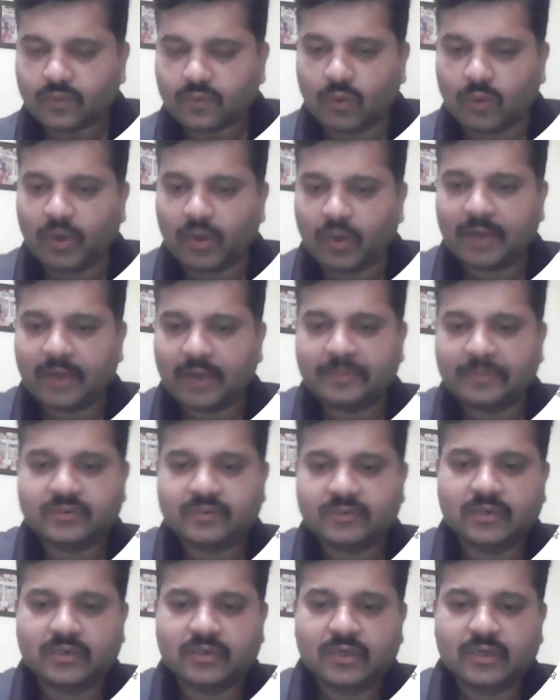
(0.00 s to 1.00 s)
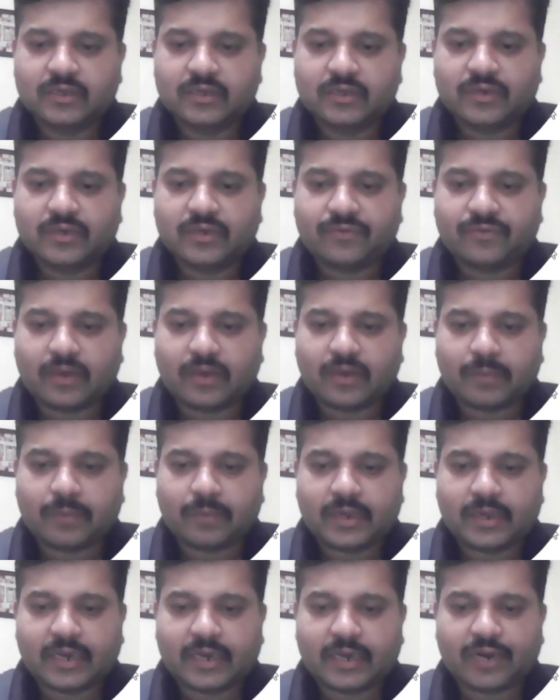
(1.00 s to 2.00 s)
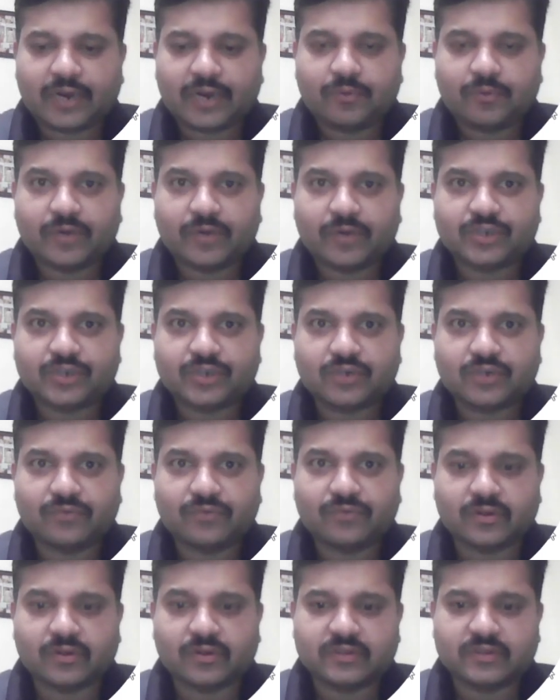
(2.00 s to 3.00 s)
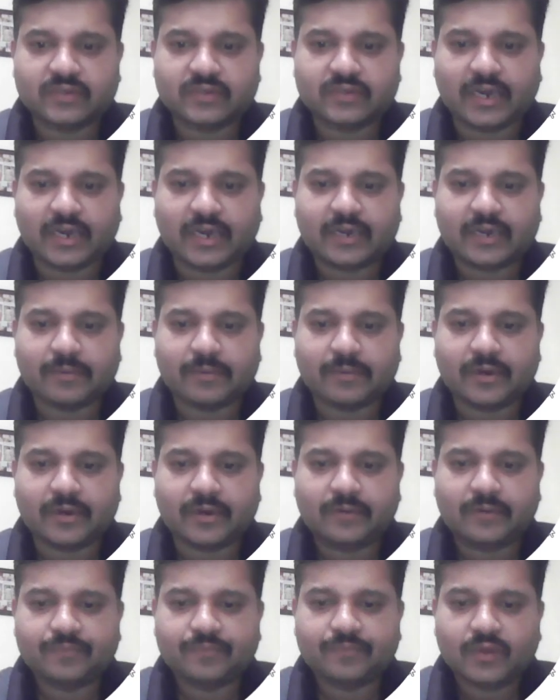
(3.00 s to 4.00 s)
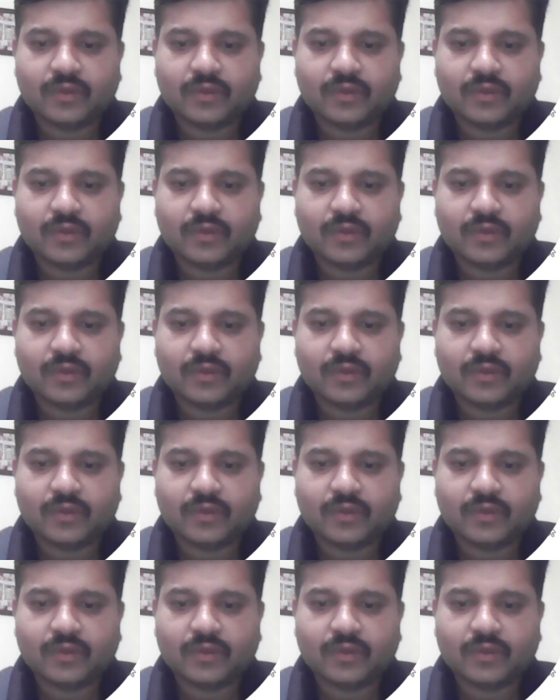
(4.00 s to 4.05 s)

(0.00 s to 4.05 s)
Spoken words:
what happens if we apply a negative potential for this gate terminal?